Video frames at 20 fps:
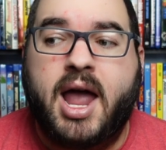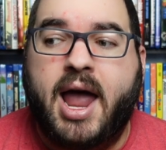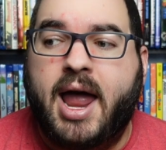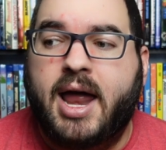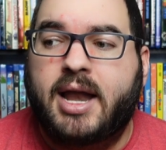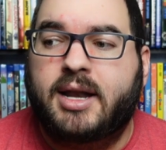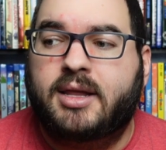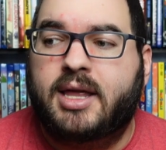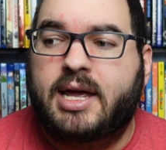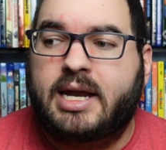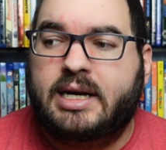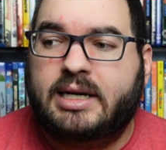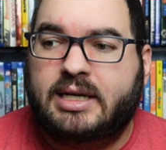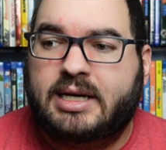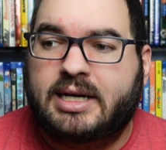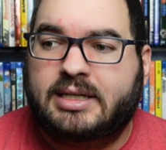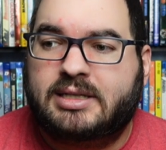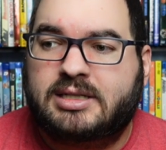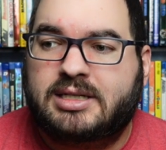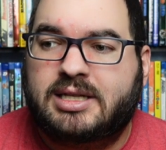and then
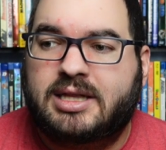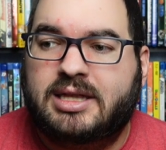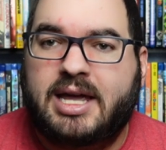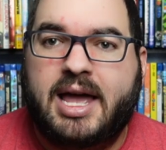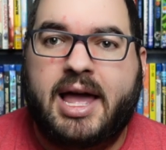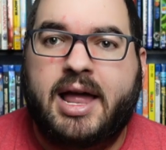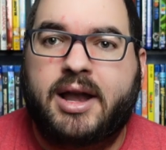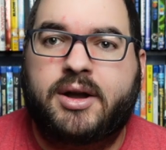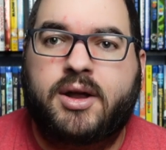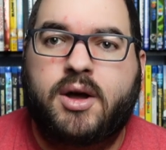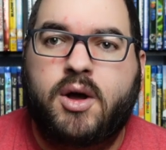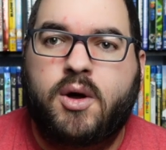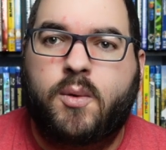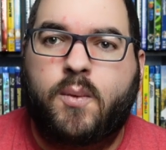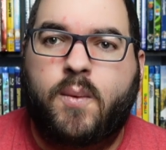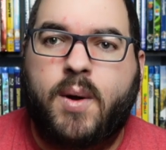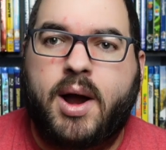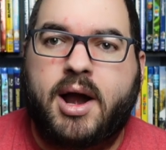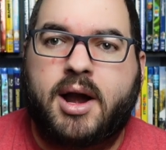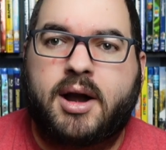gets to the end
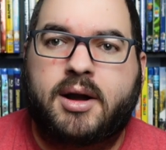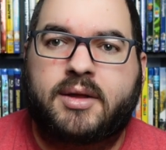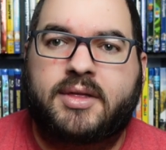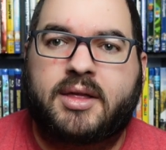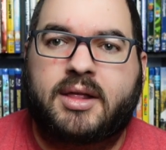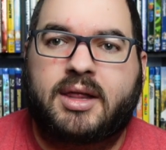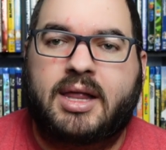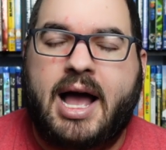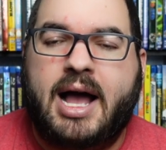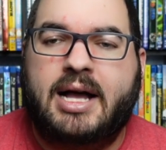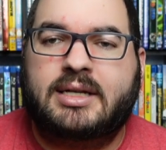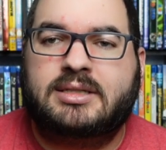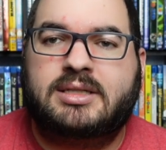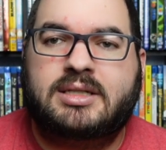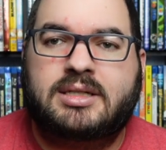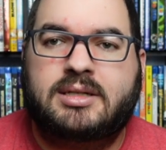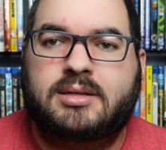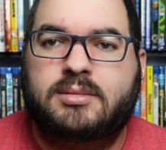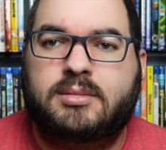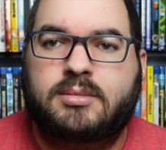where the
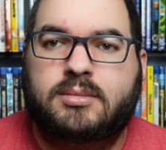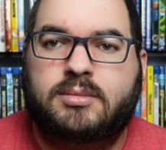last